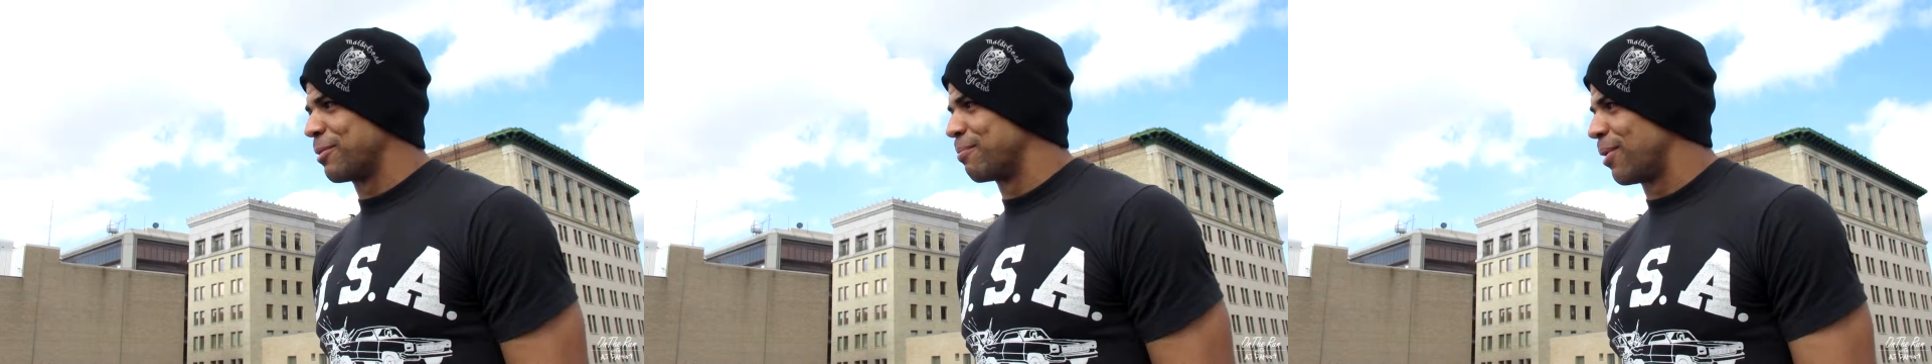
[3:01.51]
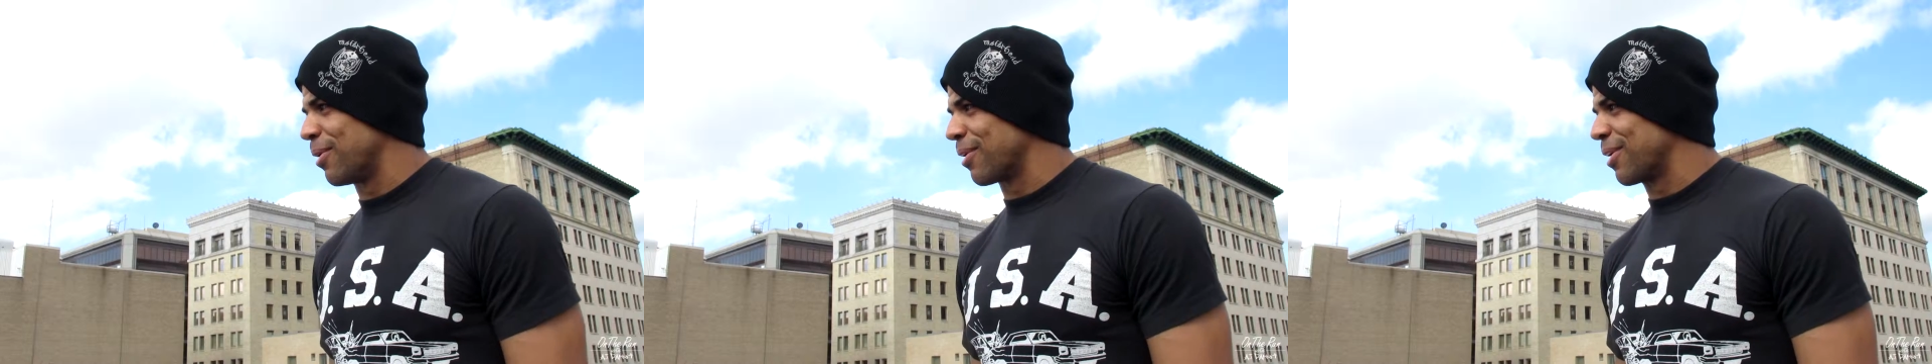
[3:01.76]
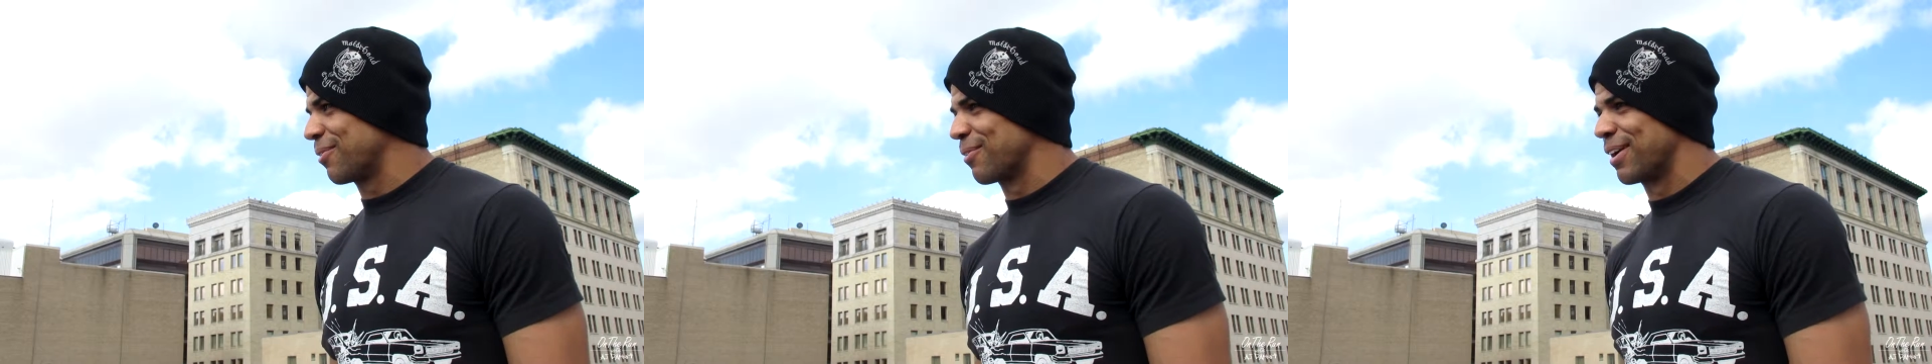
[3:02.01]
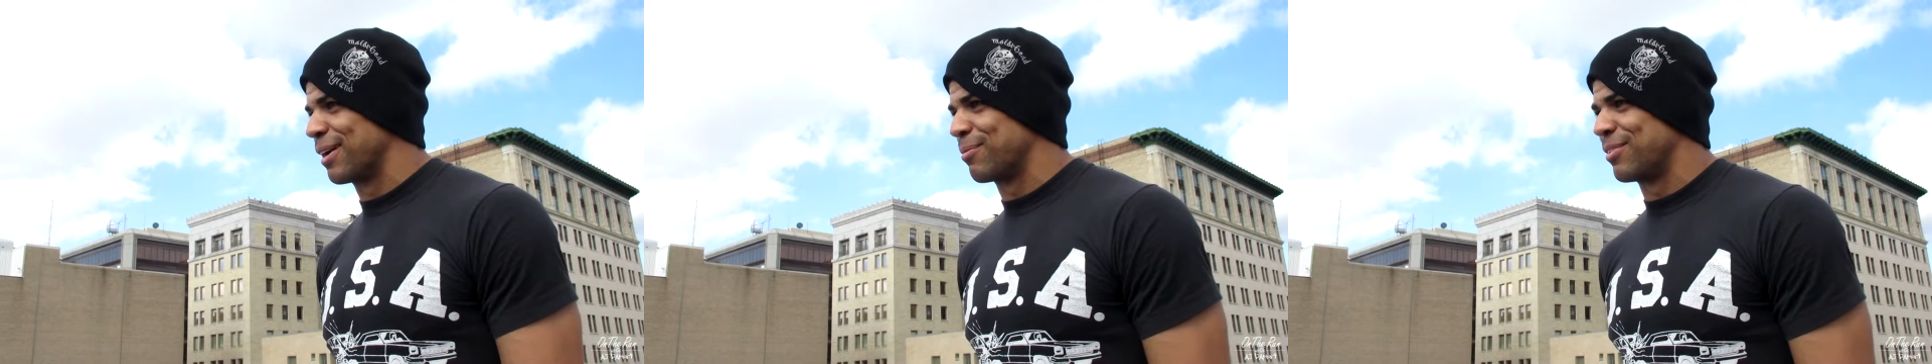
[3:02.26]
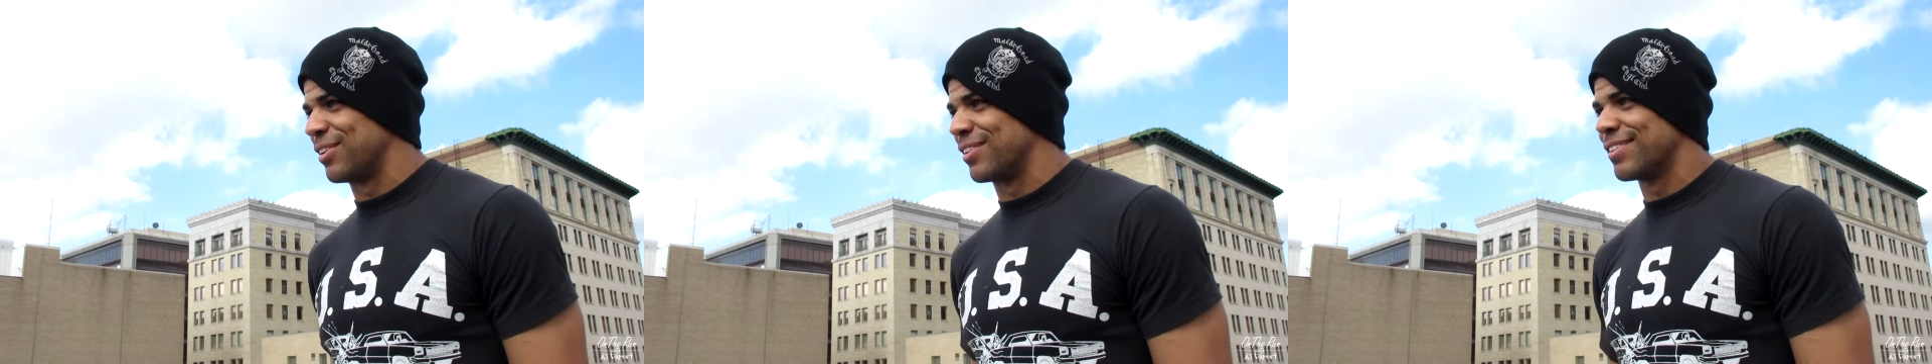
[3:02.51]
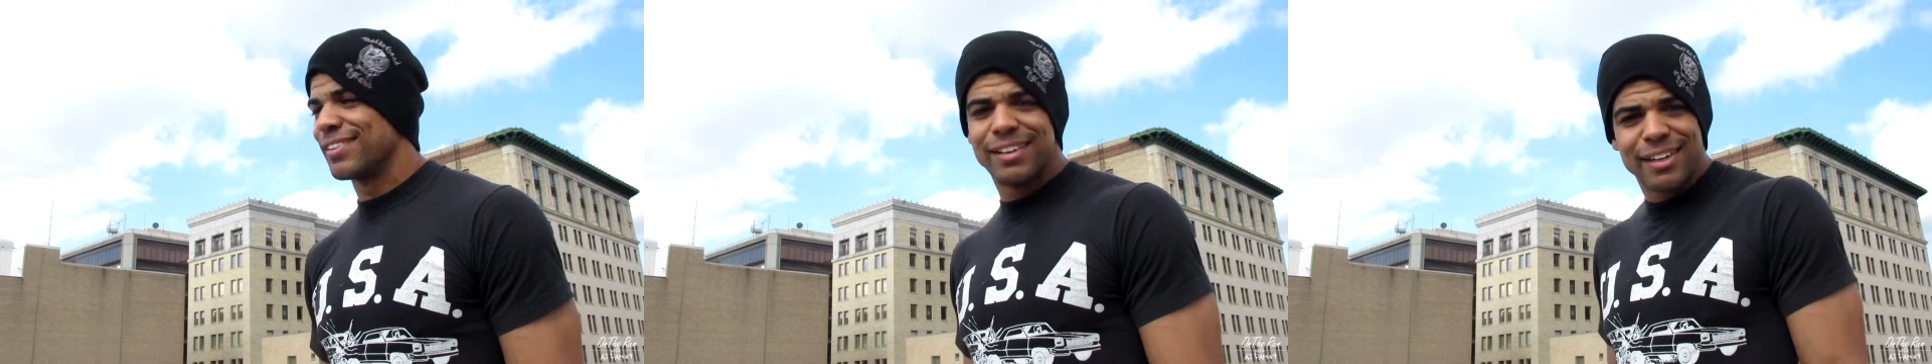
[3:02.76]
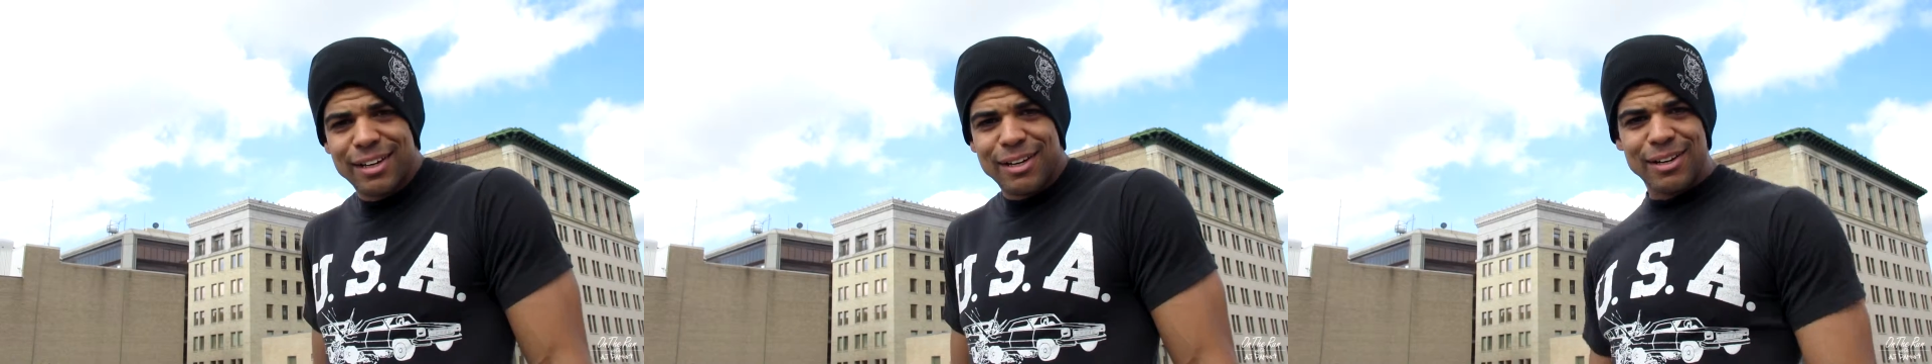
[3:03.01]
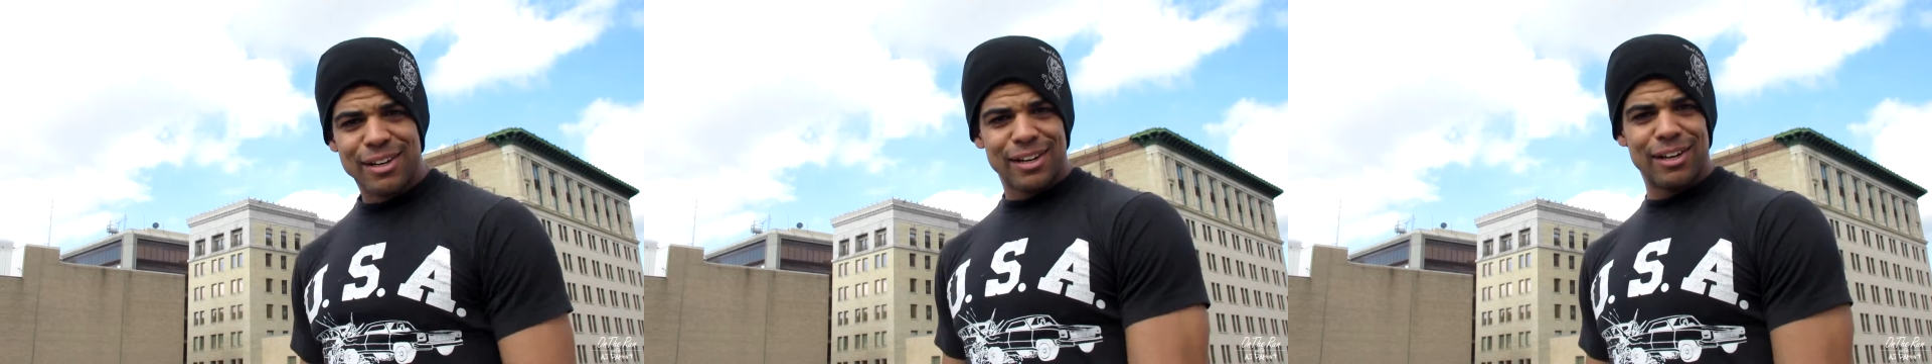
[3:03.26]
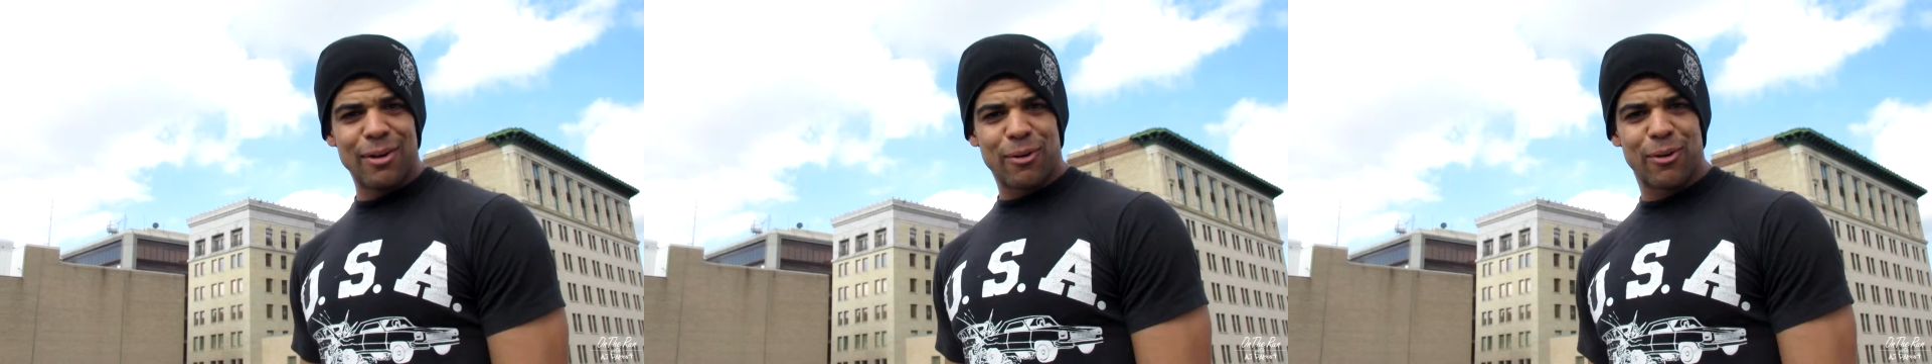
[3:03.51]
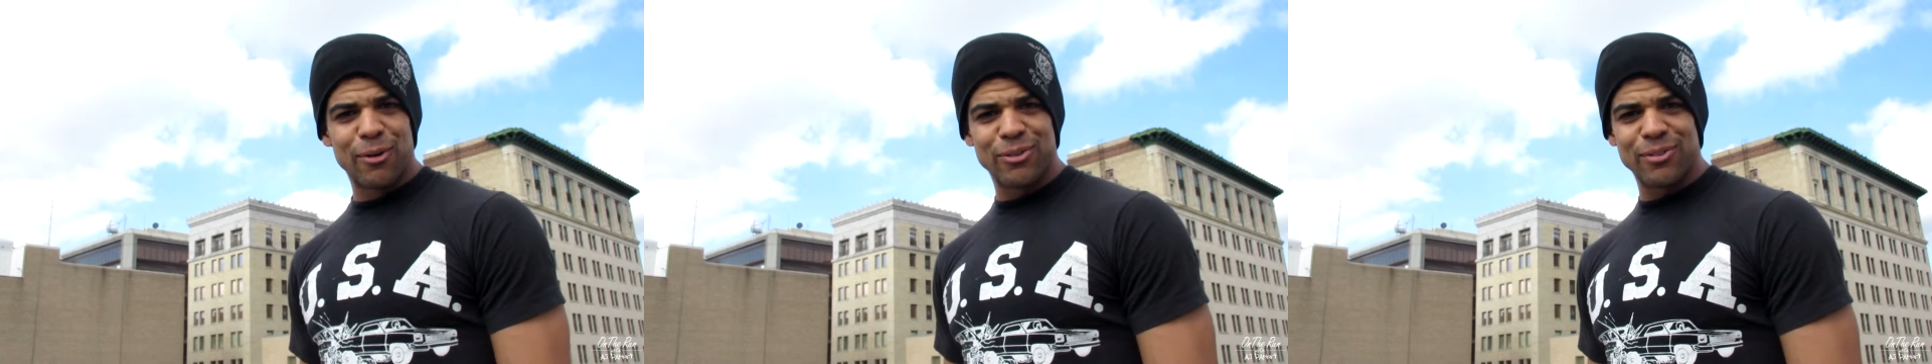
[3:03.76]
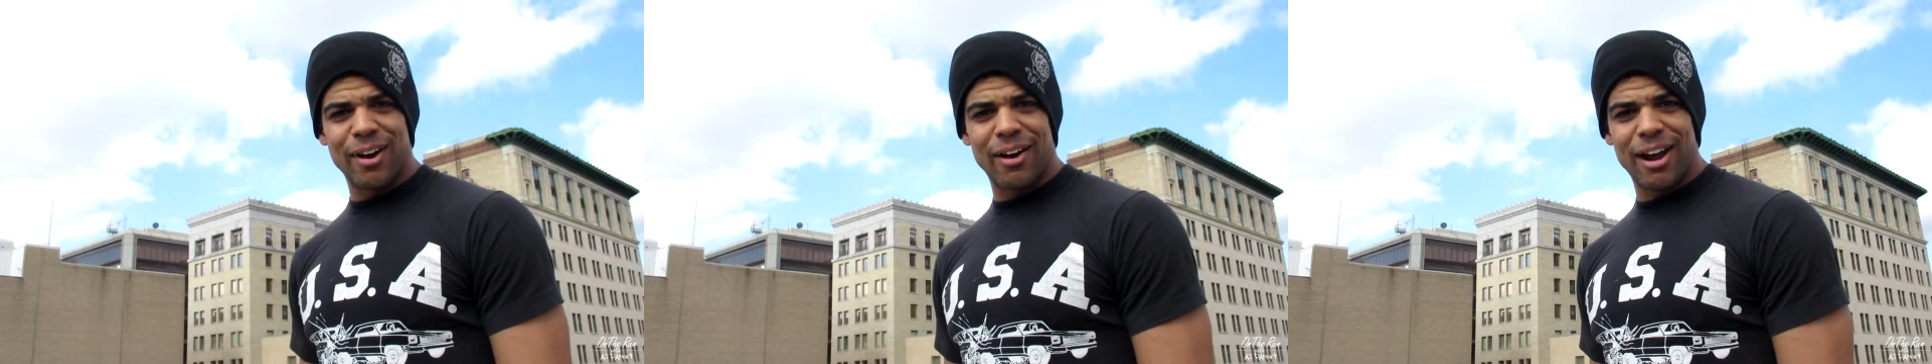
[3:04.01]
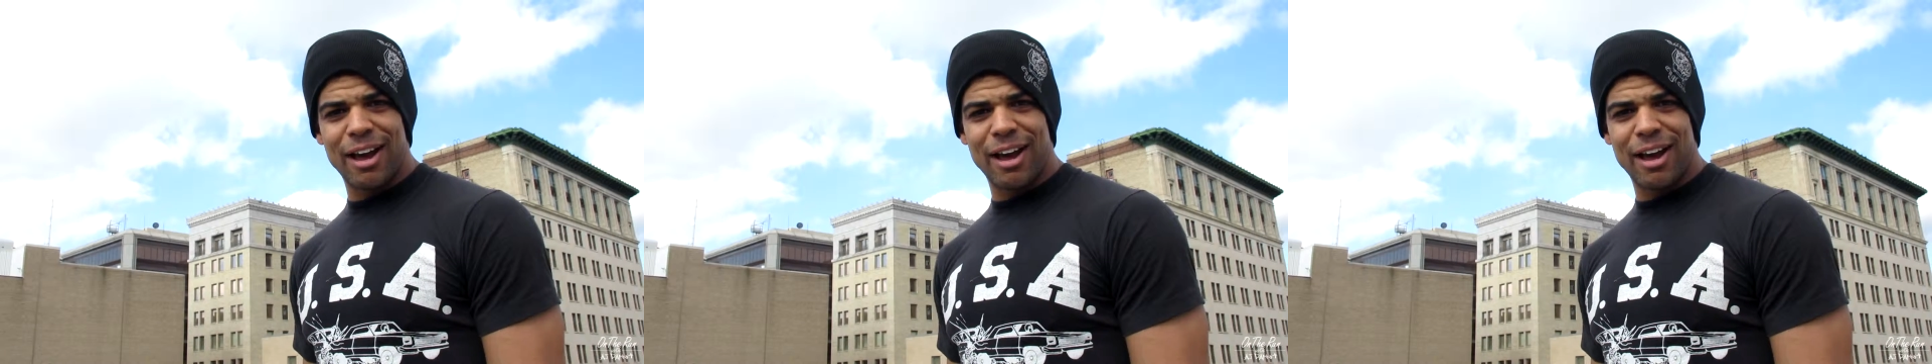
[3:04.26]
some parking ramps. Just, you know, cruise around,